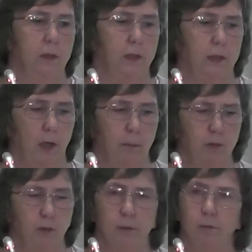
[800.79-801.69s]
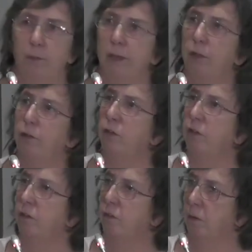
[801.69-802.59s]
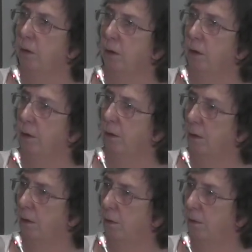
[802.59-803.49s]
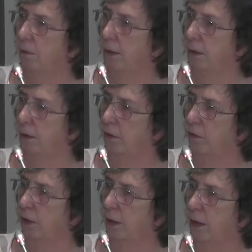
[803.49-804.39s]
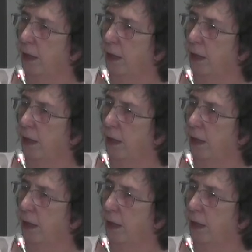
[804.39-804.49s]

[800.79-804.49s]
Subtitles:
the ombudsman for minorities in that country.